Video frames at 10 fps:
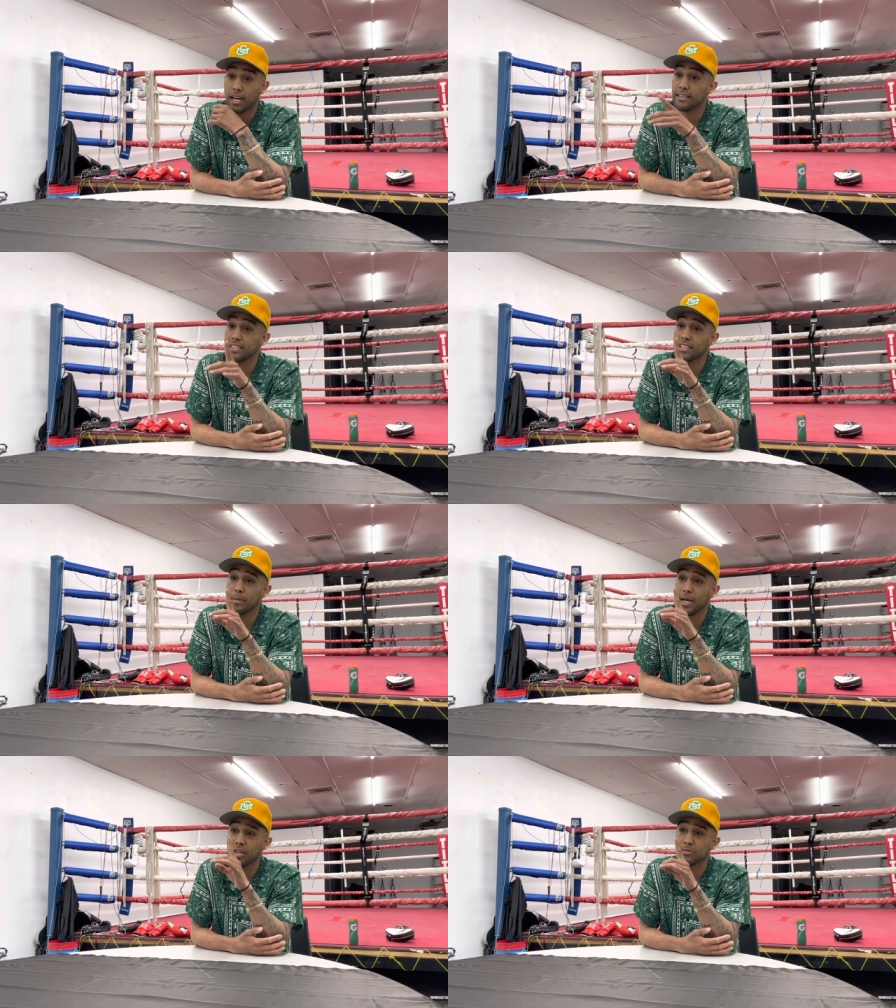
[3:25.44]
I take that
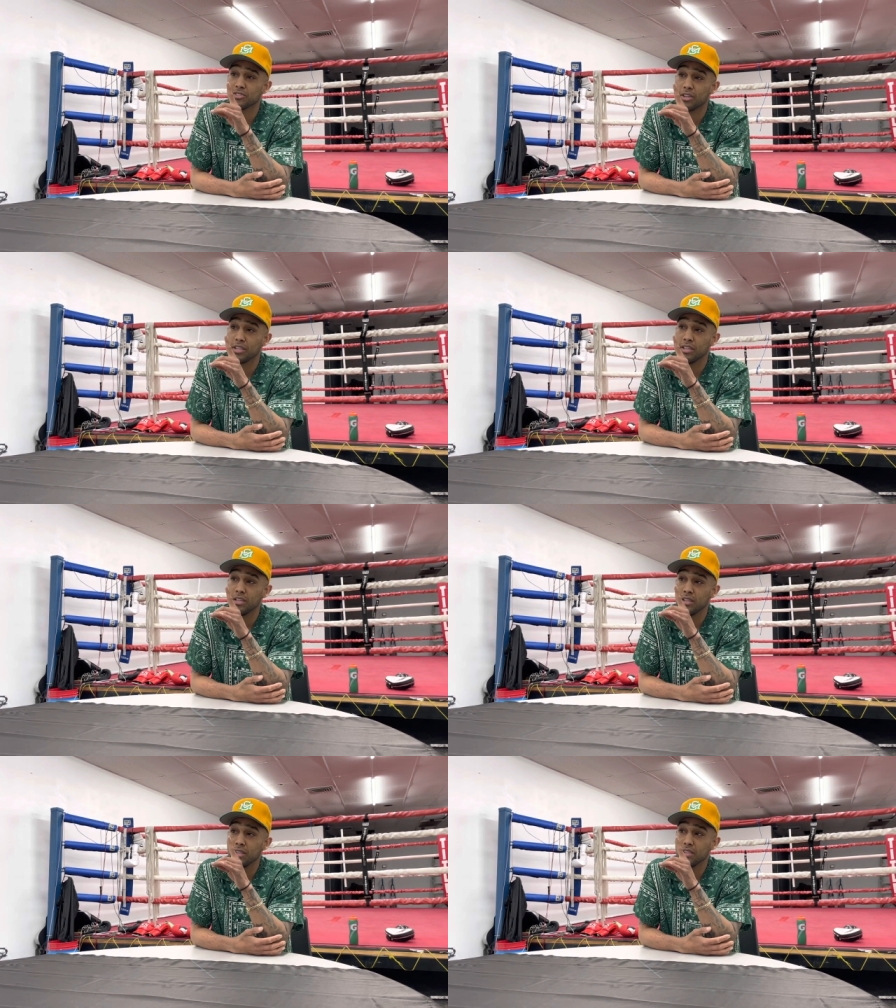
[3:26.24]
back, I'm sorry.
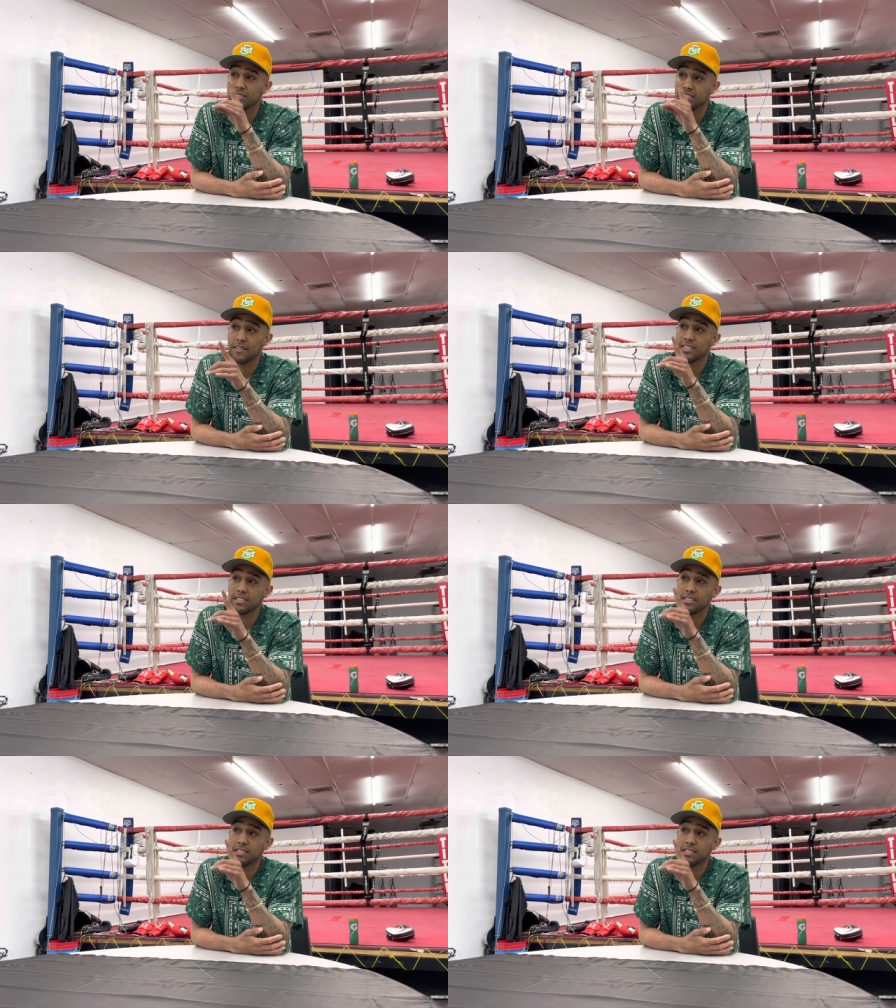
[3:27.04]
17.